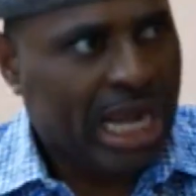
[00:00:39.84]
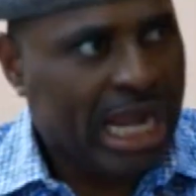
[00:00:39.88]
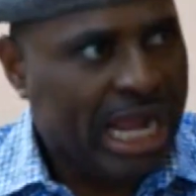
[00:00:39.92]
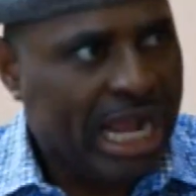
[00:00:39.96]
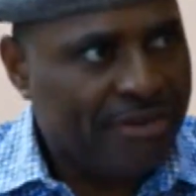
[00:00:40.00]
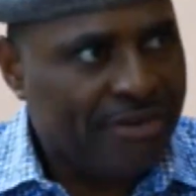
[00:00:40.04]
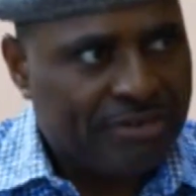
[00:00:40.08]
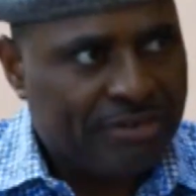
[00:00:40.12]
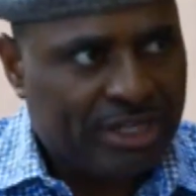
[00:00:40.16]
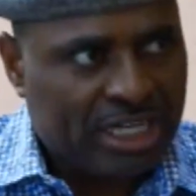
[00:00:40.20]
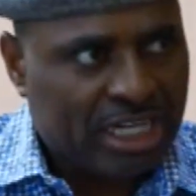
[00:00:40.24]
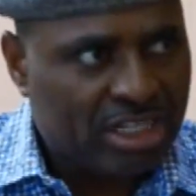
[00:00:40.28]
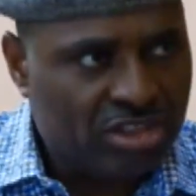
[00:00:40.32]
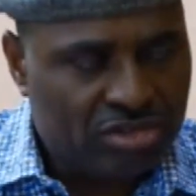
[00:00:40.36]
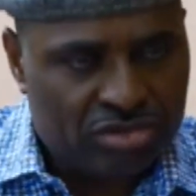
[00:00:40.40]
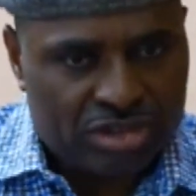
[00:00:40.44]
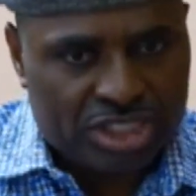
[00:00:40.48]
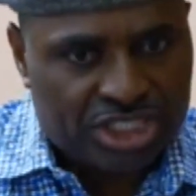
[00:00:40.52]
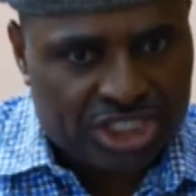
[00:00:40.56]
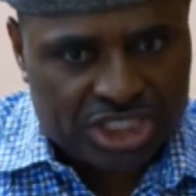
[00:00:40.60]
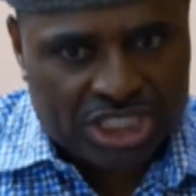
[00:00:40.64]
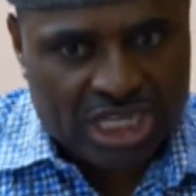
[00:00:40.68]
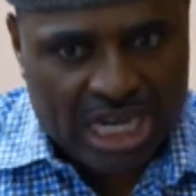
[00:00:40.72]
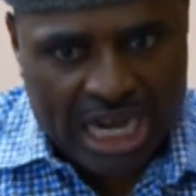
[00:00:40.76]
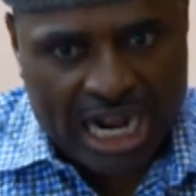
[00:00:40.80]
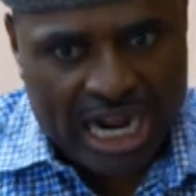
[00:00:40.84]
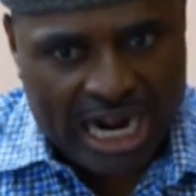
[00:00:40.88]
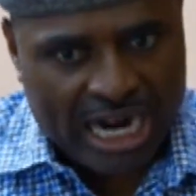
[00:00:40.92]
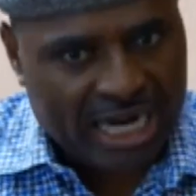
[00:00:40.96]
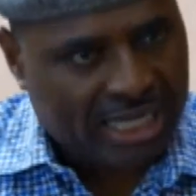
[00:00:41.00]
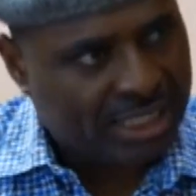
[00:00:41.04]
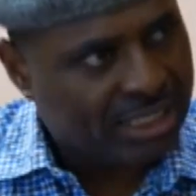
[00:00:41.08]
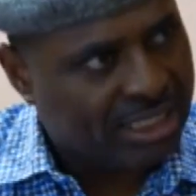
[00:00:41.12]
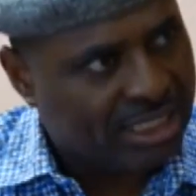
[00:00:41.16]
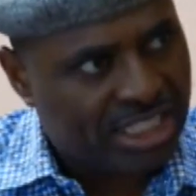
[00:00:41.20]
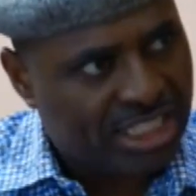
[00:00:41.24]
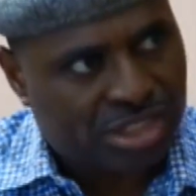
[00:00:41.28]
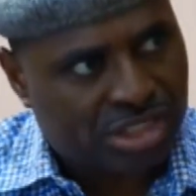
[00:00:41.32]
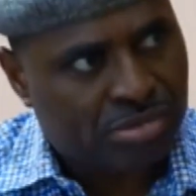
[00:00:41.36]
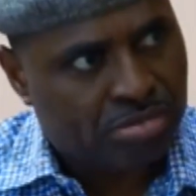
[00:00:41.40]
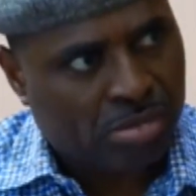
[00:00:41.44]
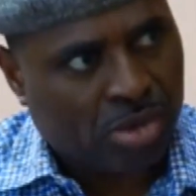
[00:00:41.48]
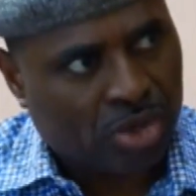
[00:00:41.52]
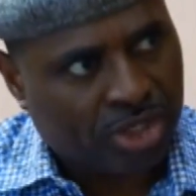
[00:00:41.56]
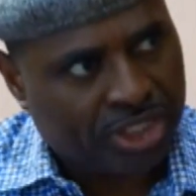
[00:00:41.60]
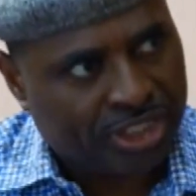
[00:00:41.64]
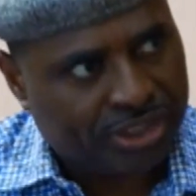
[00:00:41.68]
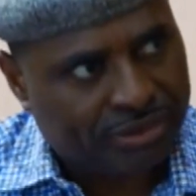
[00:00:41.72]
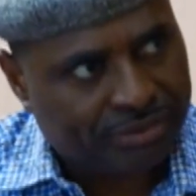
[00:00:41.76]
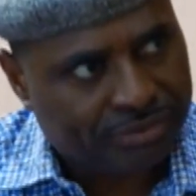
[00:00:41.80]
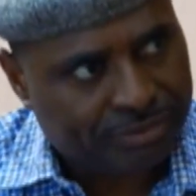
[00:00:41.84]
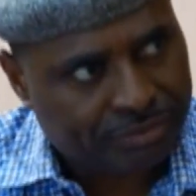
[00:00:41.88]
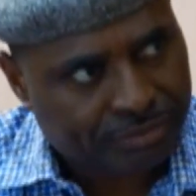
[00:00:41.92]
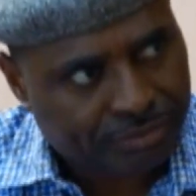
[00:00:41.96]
I finally reached her this morning